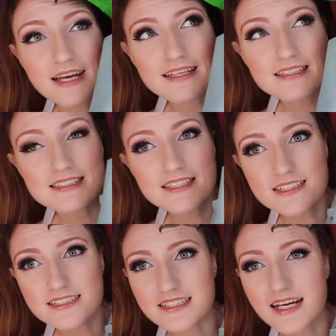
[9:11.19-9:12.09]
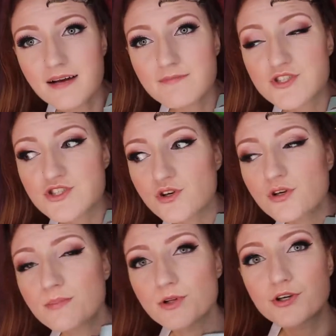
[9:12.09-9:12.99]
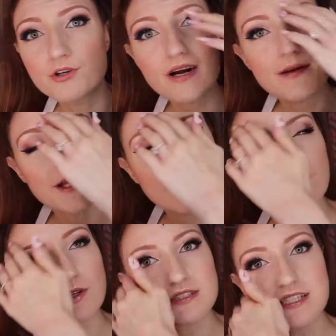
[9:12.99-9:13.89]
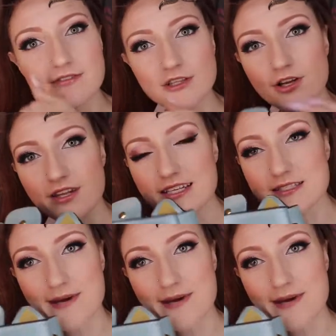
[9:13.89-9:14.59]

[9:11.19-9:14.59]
Like, seriously, I'm so blown away by the quality of a lot of these